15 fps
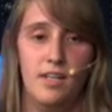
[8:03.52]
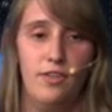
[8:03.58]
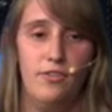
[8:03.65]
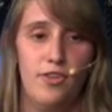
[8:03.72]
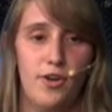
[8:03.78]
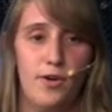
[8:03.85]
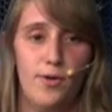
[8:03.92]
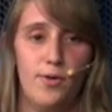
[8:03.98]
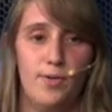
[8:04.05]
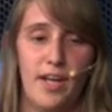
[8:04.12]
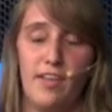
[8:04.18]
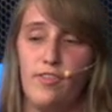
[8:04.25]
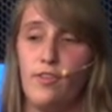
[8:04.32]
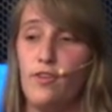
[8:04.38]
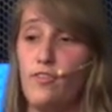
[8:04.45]
So
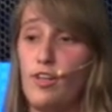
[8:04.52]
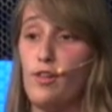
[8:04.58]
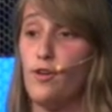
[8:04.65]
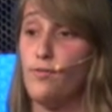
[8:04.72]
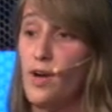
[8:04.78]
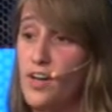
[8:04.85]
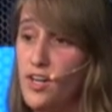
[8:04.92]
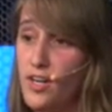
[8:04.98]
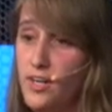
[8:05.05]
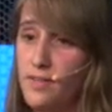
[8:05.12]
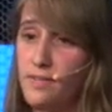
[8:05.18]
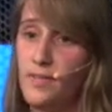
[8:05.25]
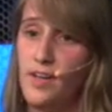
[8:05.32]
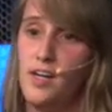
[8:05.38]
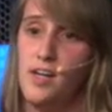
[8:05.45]
next there's the alert runner.
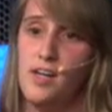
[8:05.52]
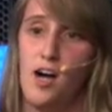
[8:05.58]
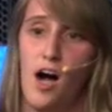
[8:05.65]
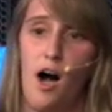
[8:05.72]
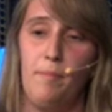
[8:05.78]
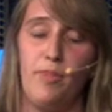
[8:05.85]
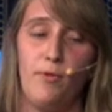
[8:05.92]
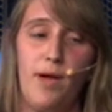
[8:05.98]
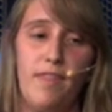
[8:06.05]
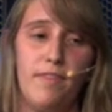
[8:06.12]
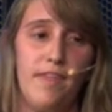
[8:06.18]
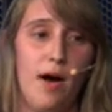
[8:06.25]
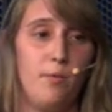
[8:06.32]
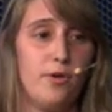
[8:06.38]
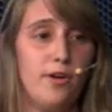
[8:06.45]
And the way
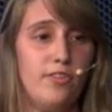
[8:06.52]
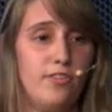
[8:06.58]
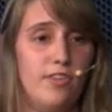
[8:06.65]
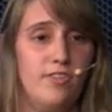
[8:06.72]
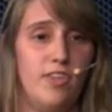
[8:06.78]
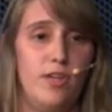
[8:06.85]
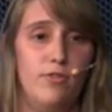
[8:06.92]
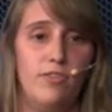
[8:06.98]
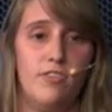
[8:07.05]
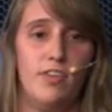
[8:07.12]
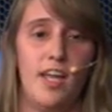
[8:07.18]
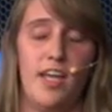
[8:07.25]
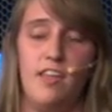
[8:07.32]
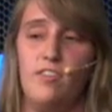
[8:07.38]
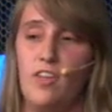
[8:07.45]
that works is it uses
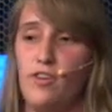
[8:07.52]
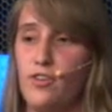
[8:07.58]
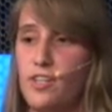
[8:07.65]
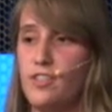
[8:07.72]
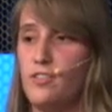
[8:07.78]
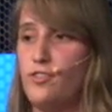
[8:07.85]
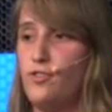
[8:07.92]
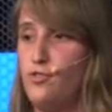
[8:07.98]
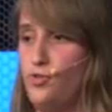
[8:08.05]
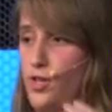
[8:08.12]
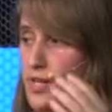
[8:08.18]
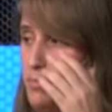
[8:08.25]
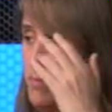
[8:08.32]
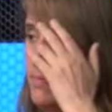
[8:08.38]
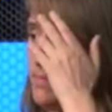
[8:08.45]
an asynchronous
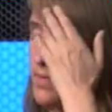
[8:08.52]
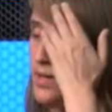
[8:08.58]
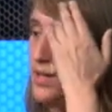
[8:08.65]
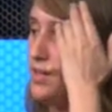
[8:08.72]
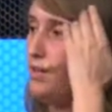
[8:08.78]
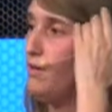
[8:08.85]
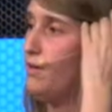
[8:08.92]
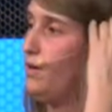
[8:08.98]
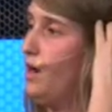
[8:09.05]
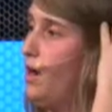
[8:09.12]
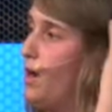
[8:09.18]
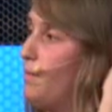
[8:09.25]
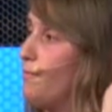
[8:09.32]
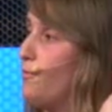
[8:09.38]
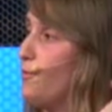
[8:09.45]
stream
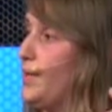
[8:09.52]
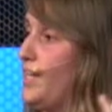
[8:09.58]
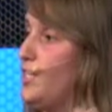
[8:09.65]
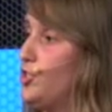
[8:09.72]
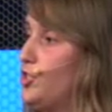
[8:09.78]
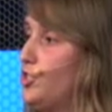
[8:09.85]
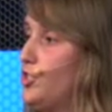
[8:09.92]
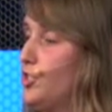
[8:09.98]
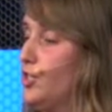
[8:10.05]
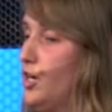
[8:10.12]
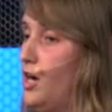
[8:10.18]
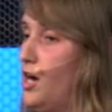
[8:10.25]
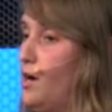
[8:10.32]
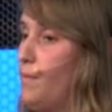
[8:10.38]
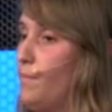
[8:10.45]
for each
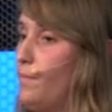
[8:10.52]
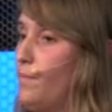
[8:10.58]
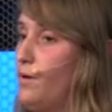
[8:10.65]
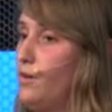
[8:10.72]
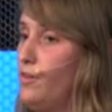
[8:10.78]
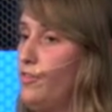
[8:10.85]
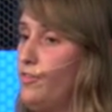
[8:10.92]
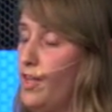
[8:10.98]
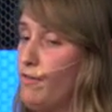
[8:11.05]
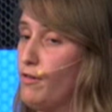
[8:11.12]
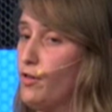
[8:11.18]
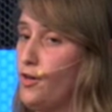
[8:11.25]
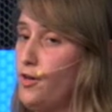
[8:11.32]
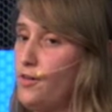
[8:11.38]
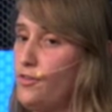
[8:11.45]
set of
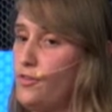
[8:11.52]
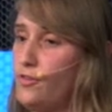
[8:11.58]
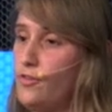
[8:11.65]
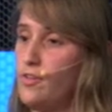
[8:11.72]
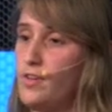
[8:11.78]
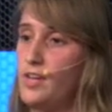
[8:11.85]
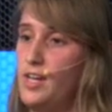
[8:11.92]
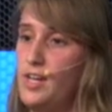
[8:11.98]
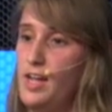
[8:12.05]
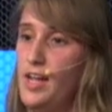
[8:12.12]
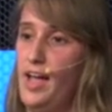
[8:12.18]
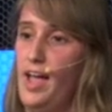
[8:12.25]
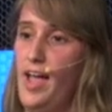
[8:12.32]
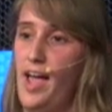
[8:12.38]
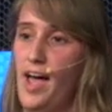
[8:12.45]
alerts.
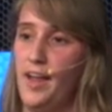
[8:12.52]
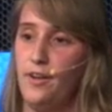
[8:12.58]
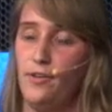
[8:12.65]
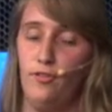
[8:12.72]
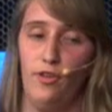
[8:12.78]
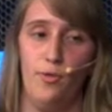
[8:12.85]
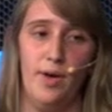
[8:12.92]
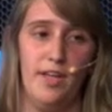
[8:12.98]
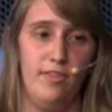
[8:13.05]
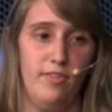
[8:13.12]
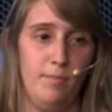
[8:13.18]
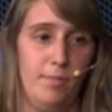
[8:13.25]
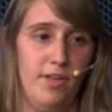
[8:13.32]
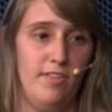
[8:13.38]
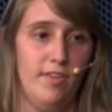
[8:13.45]
And so it
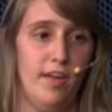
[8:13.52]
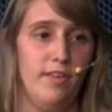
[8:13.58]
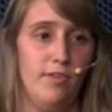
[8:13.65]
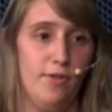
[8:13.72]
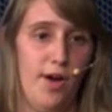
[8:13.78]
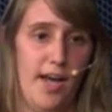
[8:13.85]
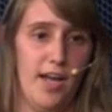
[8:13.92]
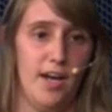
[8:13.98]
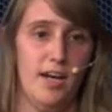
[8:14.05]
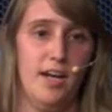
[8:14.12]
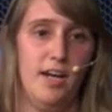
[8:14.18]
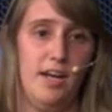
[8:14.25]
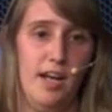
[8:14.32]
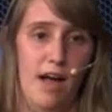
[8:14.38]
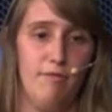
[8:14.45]
simply says, all right,
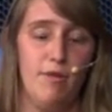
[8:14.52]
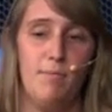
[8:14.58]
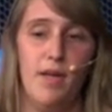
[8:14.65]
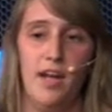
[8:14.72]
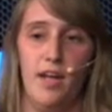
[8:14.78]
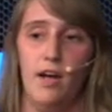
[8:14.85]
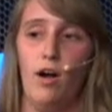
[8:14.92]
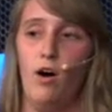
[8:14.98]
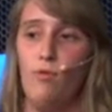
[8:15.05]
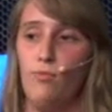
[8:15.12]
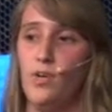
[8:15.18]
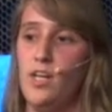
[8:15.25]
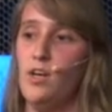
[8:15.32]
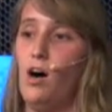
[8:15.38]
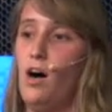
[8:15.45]
every minute I'll
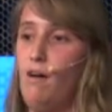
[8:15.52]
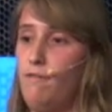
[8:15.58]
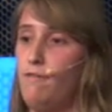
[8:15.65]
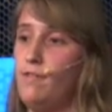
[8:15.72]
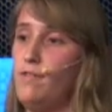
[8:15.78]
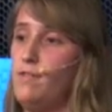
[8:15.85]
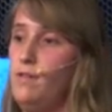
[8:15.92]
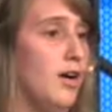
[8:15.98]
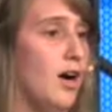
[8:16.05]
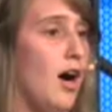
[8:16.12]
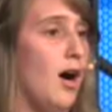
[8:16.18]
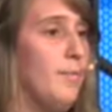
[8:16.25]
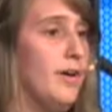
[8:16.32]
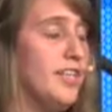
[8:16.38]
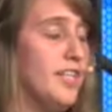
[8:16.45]
read off
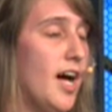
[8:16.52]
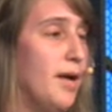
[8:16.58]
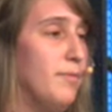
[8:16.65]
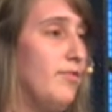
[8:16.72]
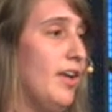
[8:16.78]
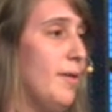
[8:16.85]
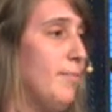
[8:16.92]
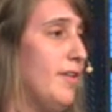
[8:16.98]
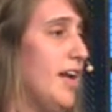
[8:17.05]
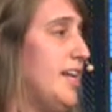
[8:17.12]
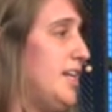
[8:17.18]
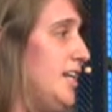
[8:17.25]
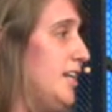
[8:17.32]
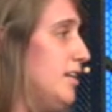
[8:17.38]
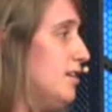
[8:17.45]
a timestamp that I
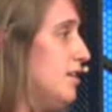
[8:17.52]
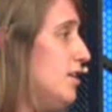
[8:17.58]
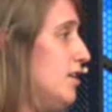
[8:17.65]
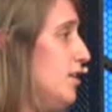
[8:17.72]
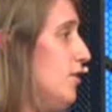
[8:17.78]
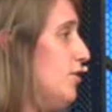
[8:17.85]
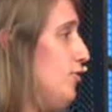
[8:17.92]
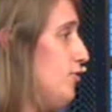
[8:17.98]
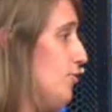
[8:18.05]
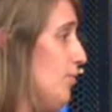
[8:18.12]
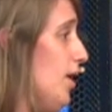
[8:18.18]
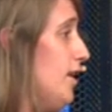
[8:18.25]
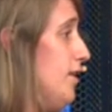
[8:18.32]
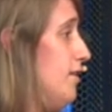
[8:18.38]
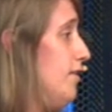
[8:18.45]
need to
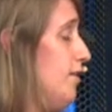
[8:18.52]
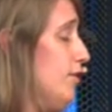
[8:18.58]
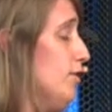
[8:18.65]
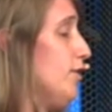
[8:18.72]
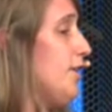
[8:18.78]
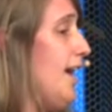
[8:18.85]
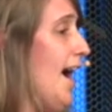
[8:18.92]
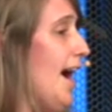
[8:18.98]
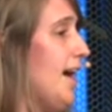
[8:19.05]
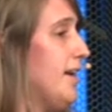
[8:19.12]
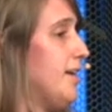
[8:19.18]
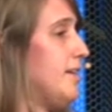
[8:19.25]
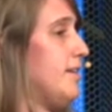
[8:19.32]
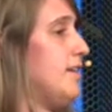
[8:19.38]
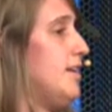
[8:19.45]
run this alert at.
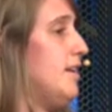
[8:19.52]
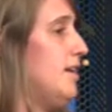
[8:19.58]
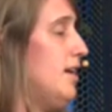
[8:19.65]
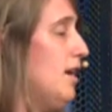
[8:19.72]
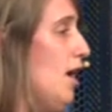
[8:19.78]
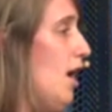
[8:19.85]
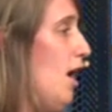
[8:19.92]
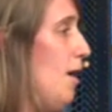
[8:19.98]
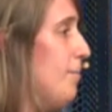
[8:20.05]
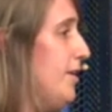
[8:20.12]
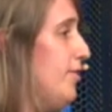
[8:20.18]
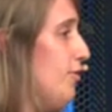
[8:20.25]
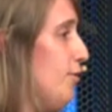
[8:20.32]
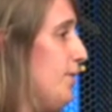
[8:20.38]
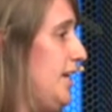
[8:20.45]

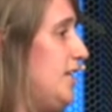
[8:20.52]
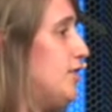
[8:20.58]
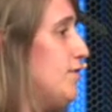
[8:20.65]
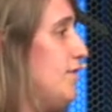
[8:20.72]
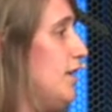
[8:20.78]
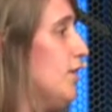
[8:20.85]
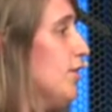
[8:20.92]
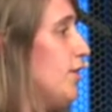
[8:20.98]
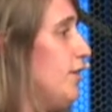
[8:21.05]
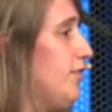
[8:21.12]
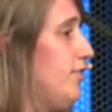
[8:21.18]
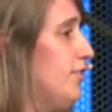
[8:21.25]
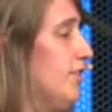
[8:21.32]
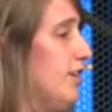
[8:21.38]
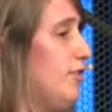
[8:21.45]
And so each of the
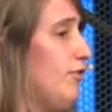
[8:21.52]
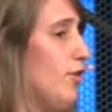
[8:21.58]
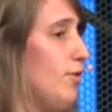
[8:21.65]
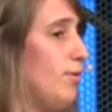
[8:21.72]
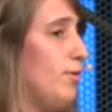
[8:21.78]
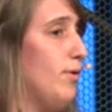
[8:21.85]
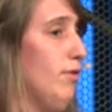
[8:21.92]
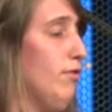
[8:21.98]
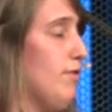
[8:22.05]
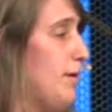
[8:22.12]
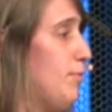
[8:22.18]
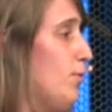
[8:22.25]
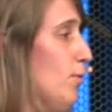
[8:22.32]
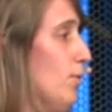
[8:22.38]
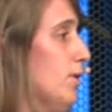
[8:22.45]
alerts is in its own
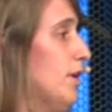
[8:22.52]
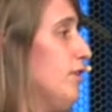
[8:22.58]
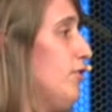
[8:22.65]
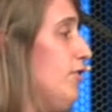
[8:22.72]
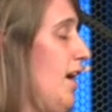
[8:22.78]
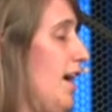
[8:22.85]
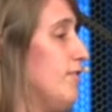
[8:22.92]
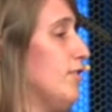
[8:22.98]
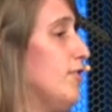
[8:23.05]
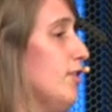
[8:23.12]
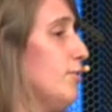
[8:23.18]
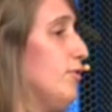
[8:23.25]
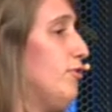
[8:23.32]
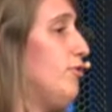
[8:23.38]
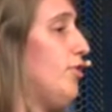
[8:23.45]
thread pool, and it has its
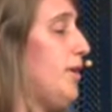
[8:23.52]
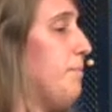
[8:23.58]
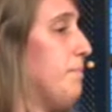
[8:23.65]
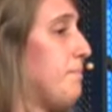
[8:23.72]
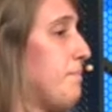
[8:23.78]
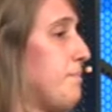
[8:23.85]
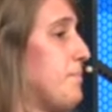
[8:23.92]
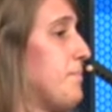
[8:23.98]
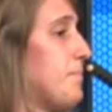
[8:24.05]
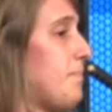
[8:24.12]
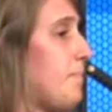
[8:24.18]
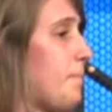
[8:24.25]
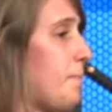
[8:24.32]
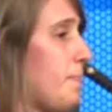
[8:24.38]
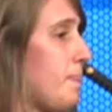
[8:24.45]
own
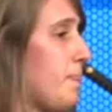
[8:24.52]
stream.